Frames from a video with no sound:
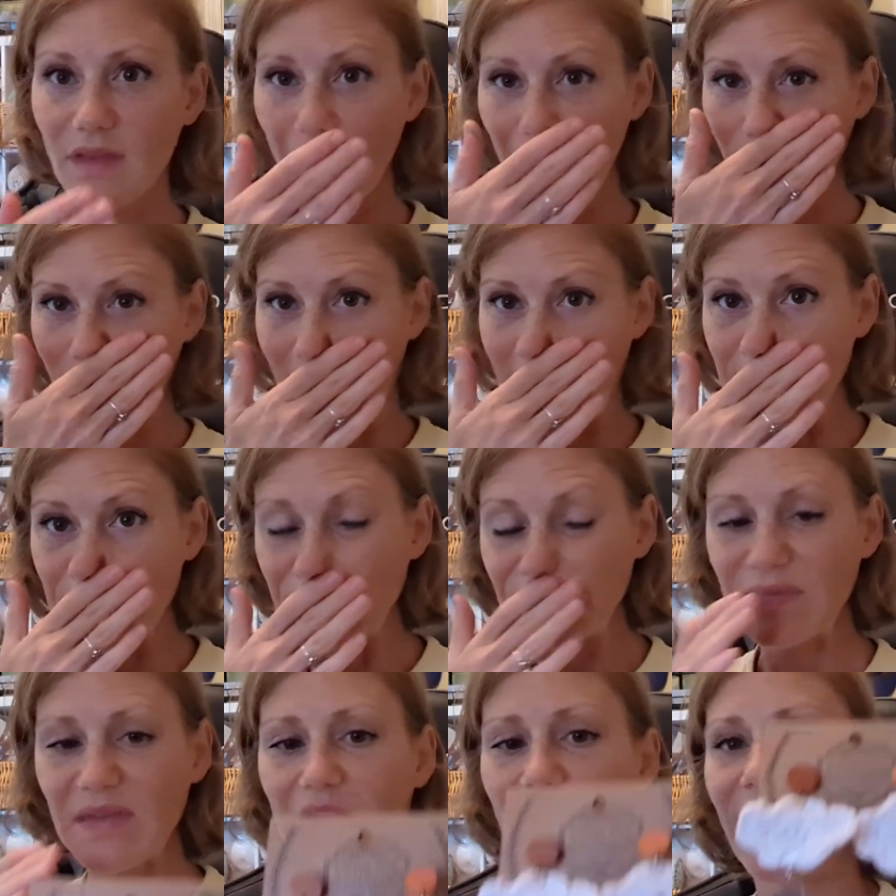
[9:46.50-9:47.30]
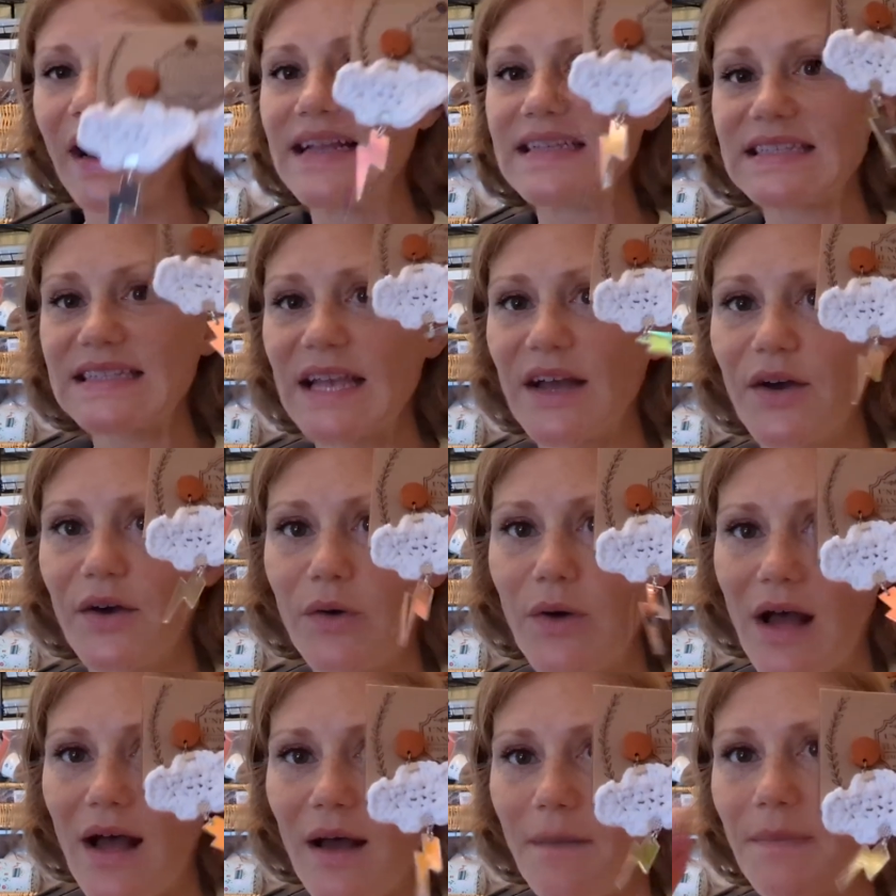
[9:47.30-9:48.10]
Okay, All right,
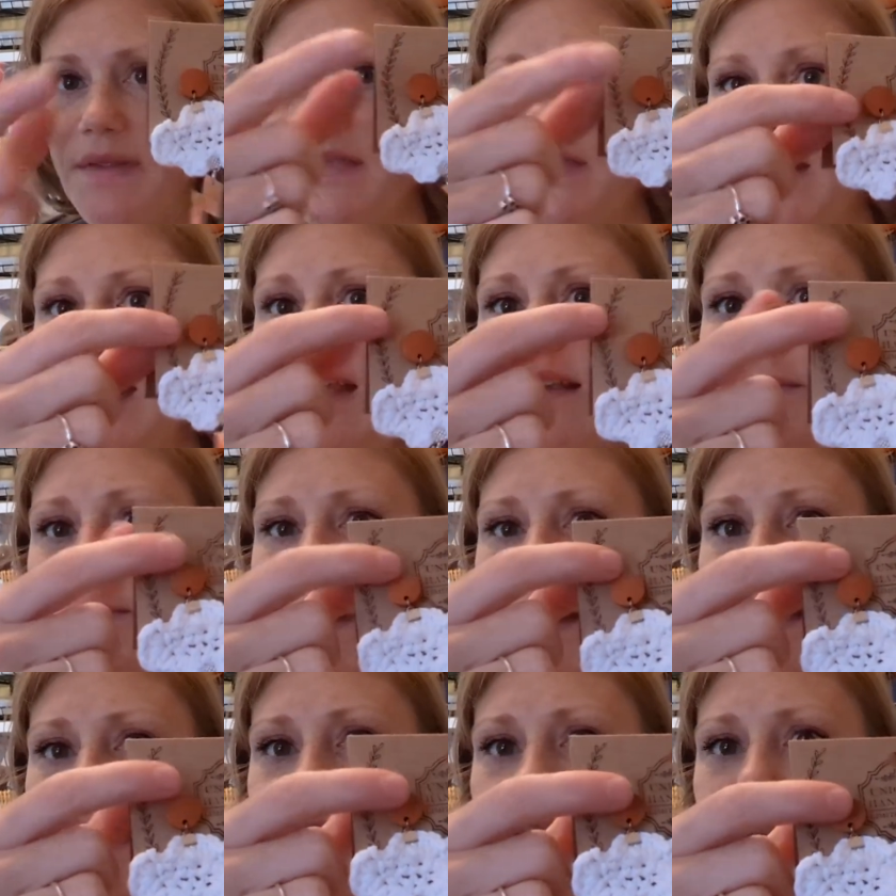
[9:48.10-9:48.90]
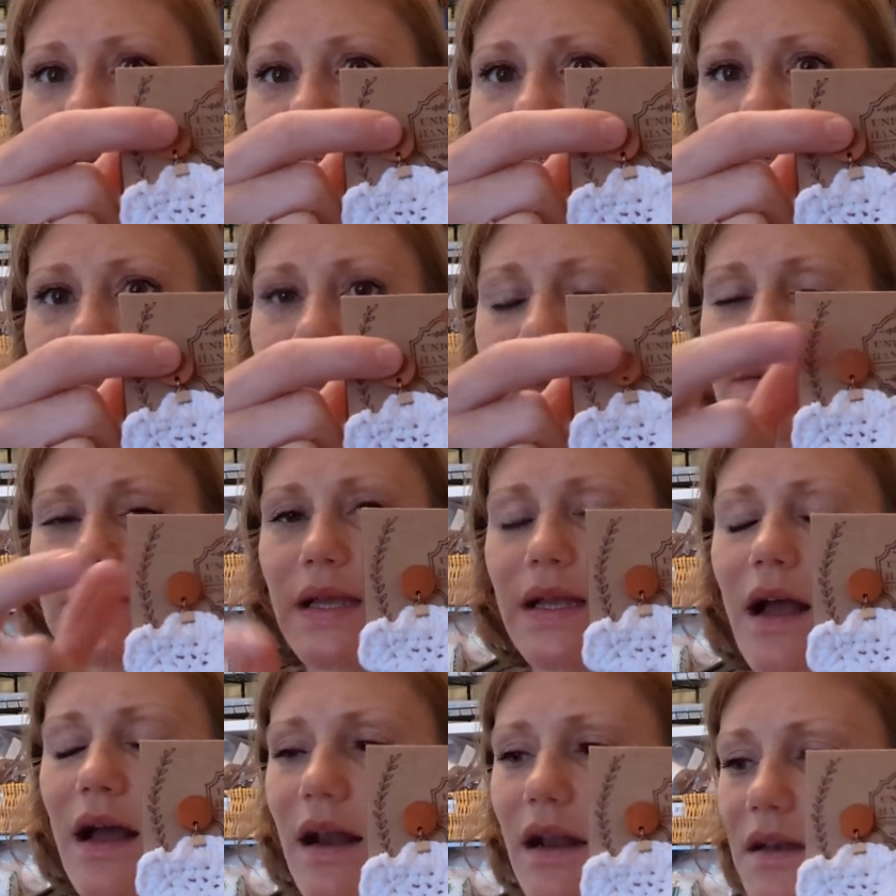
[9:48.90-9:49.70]
so these right here, these clasps
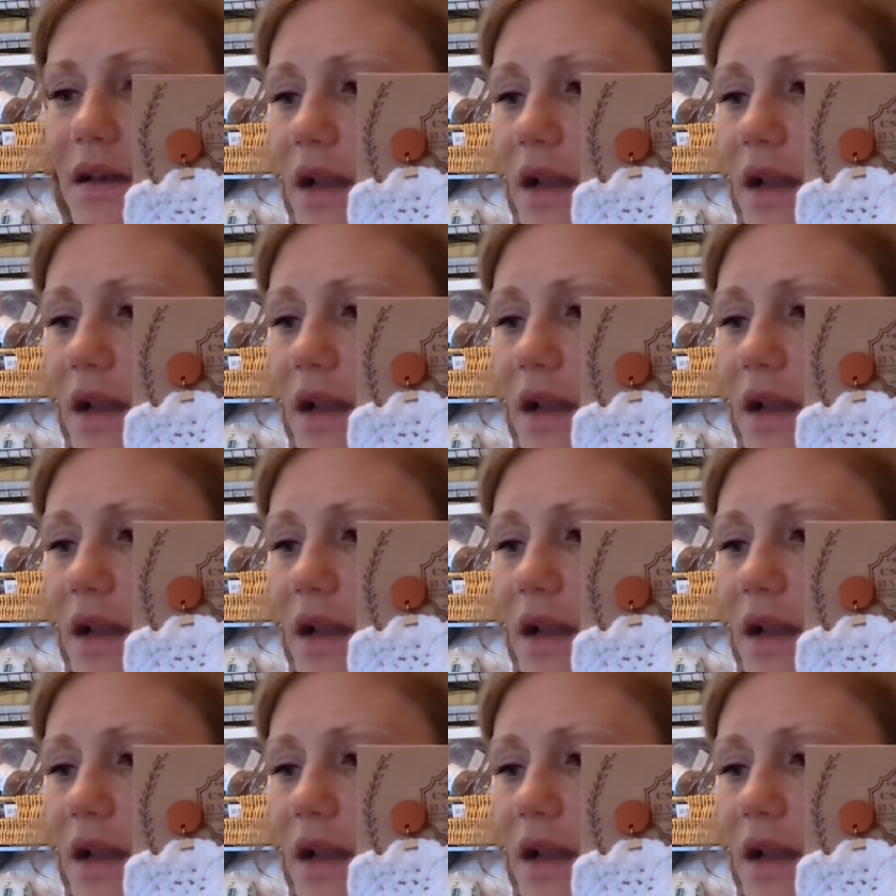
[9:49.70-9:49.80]
I got